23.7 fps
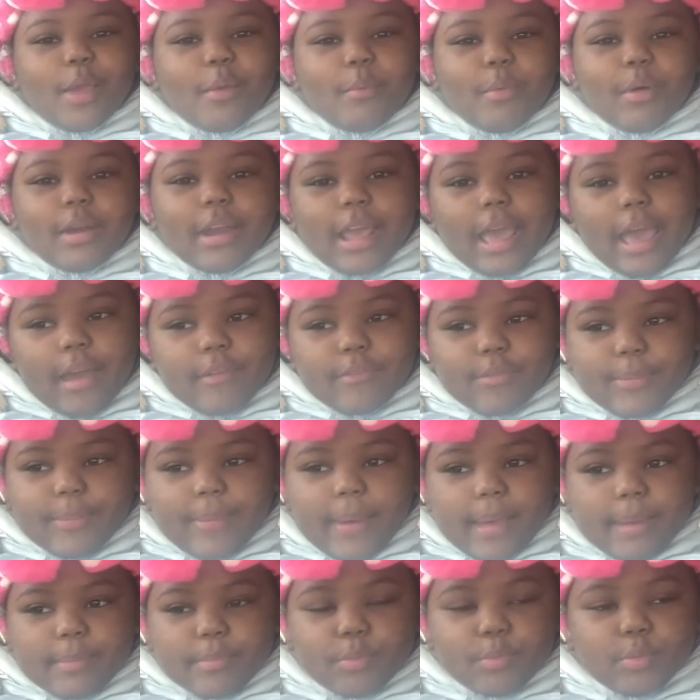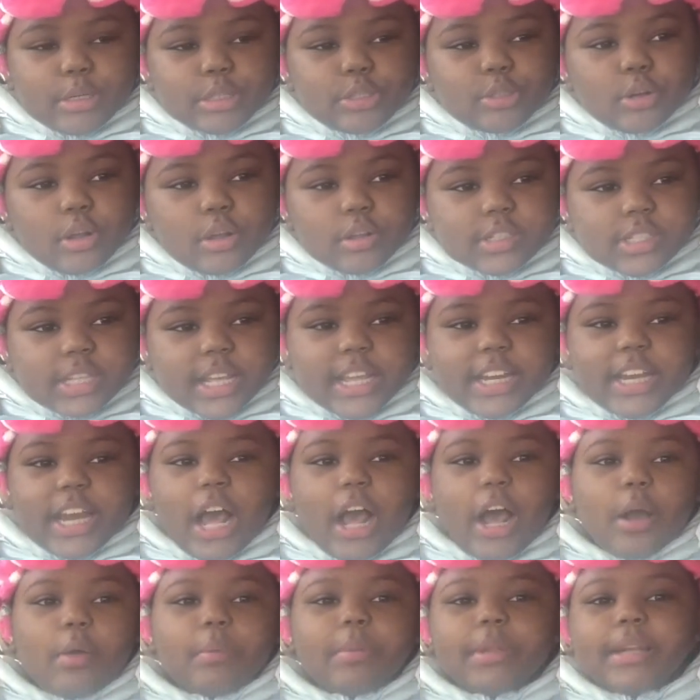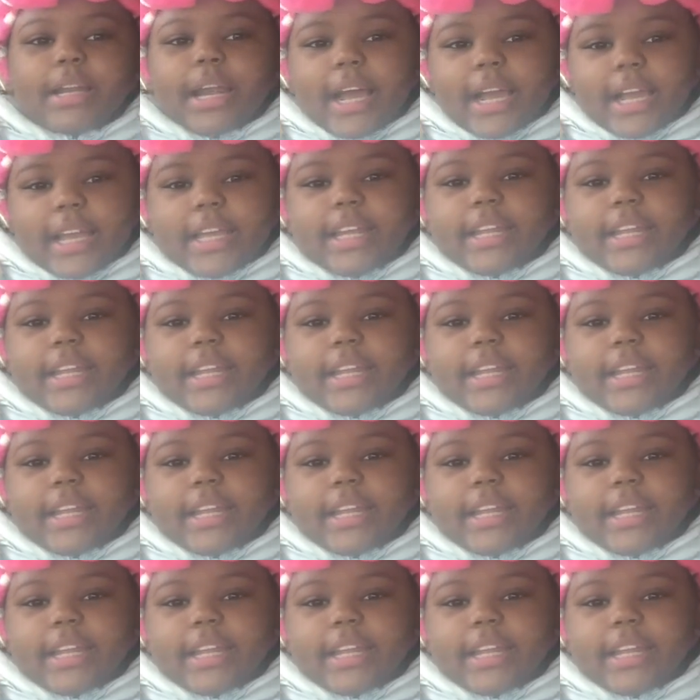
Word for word: and want to have a baby? What you gonna say? Nah, we not